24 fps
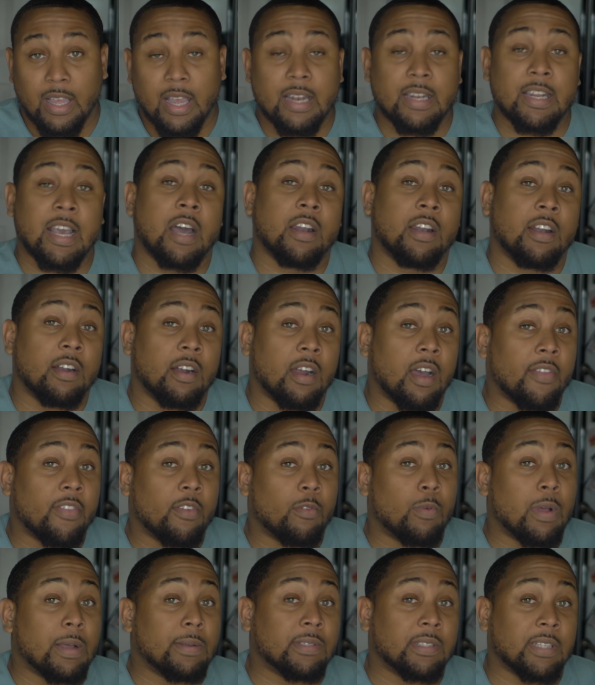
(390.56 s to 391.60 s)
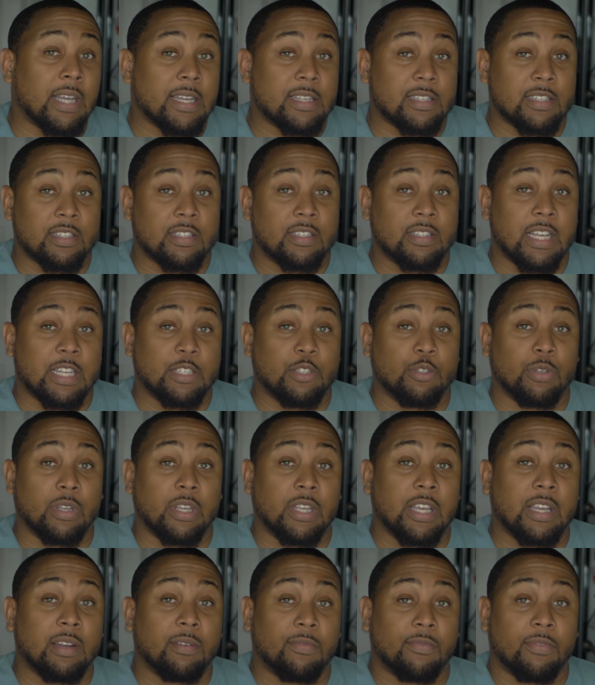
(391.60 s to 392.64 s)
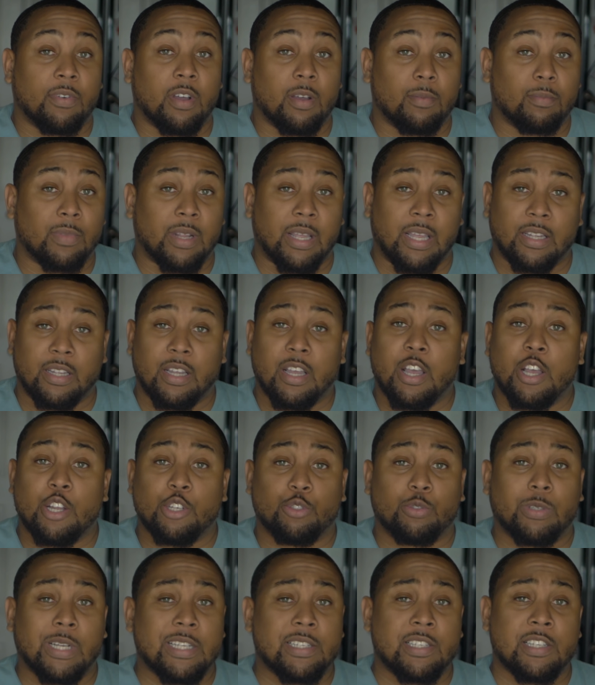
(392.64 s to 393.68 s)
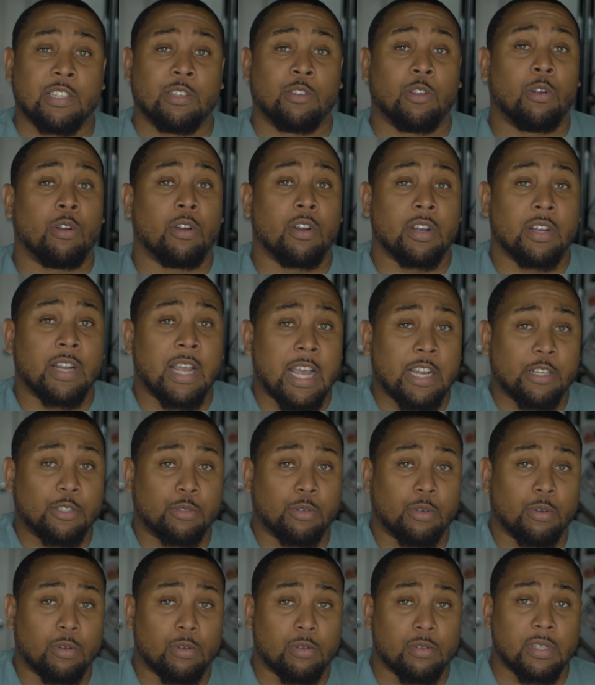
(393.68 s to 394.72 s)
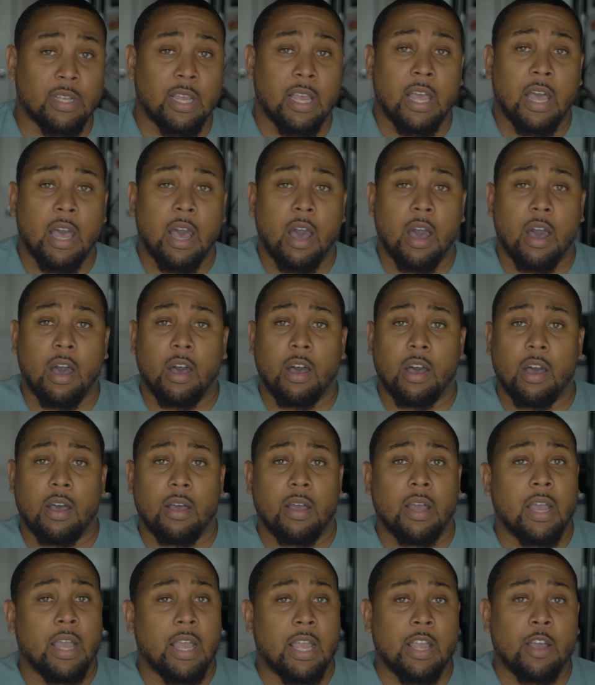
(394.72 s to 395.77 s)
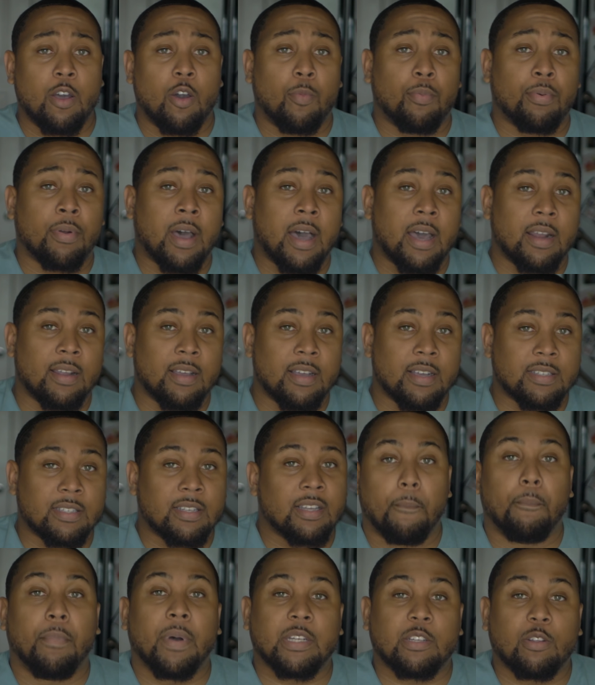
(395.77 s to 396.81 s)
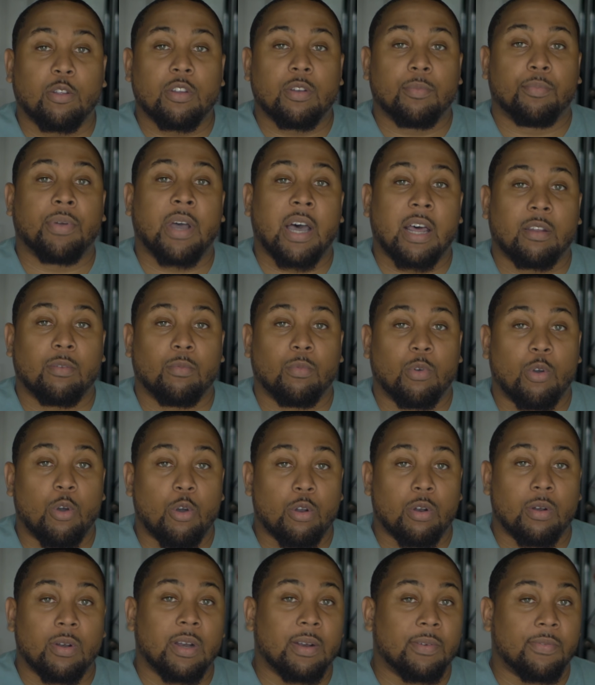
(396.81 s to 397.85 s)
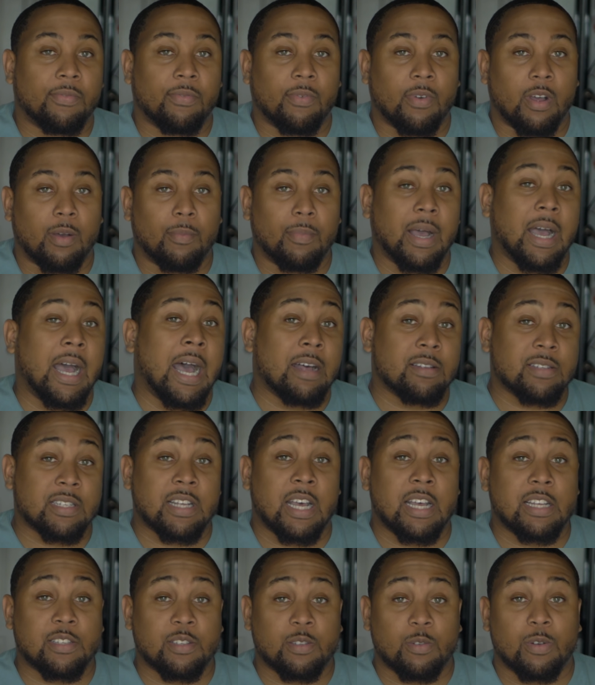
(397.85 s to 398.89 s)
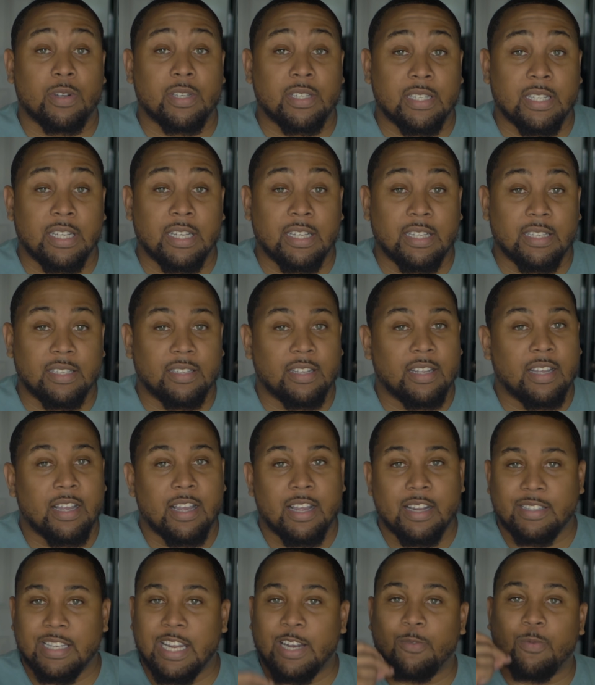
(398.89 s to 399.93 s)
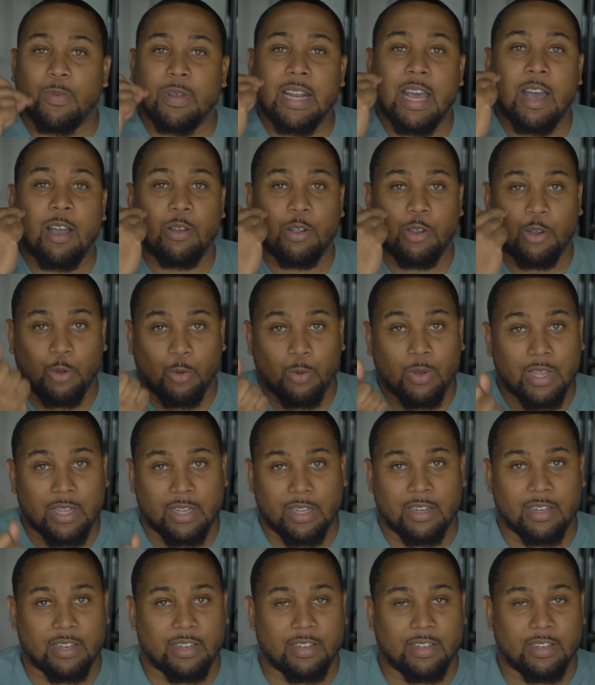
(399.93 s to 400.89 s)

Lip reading: Now, there are other websites that you can get them from, like Tracy Lauren Naturals, Ill Products, but the only problem with ordering it from an outside source is they run out quick.